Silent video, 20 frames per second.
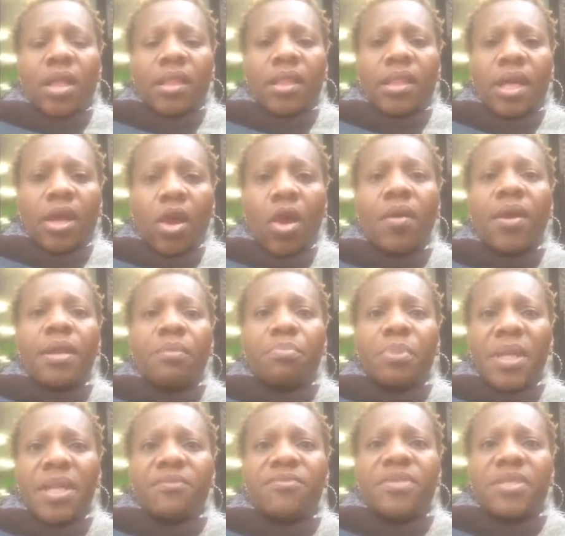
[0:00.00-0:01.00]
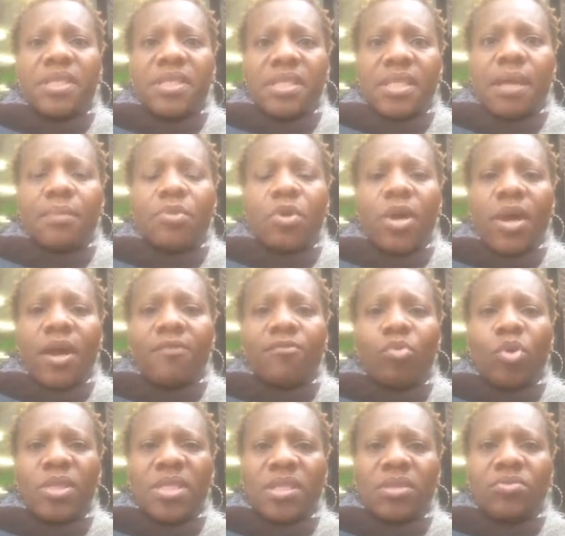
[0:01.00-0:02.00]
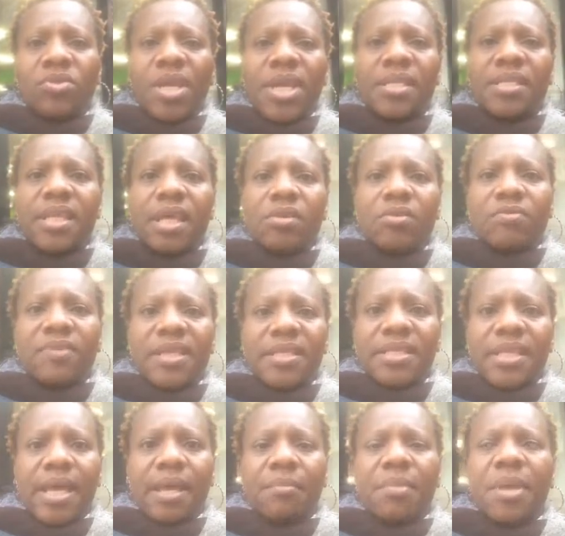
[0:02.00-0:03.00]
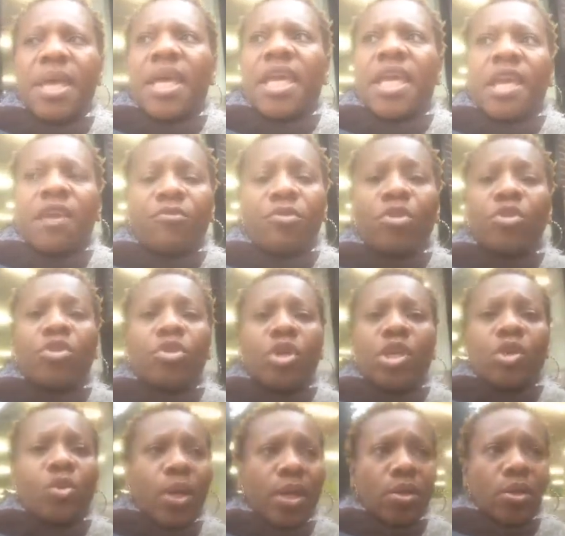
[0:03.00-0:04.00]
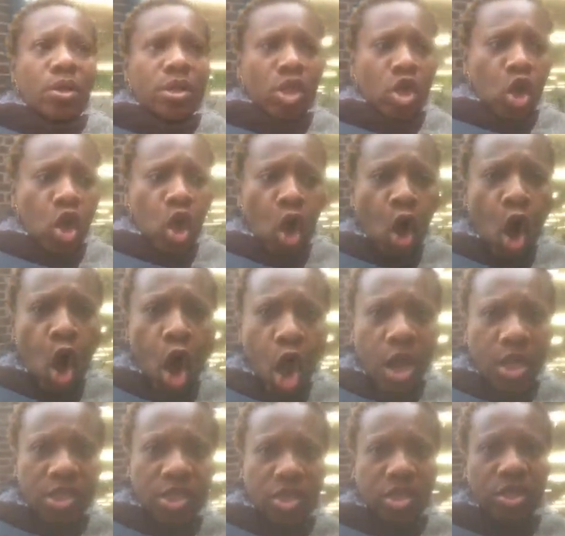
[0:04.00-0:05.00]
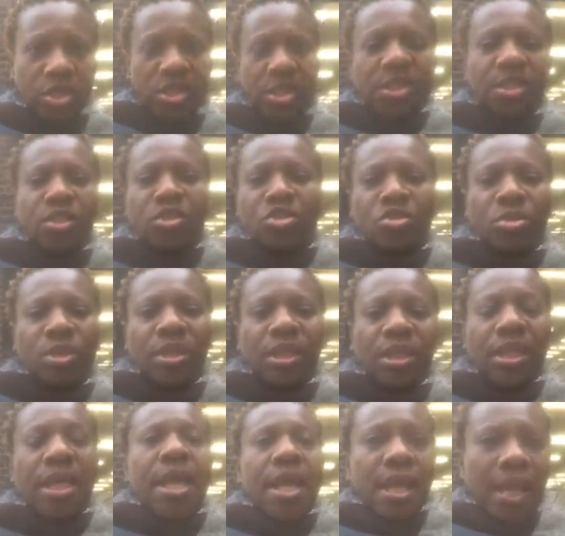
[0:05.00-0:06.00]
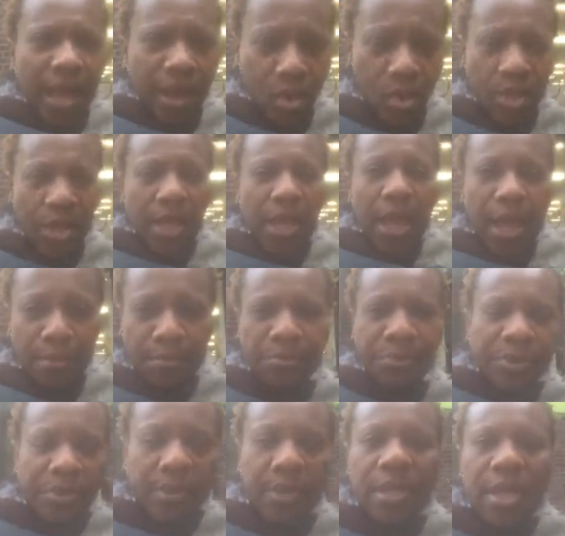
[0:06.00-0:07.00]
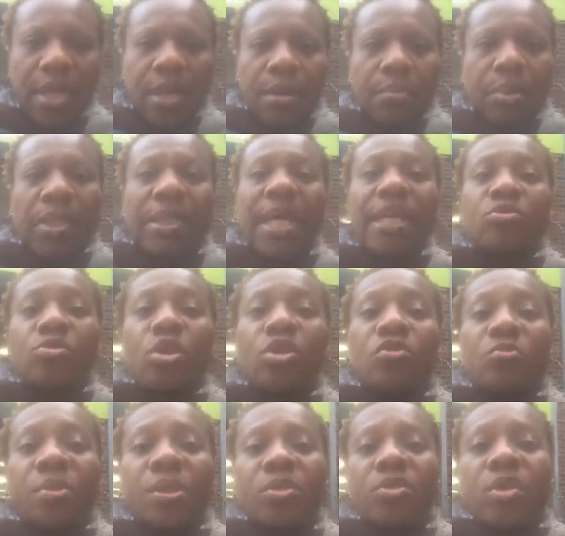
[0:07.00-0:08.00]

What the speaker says: the current belief system you have was created over time, even though you are not consciously doing it. Like, okay, but that's what you've been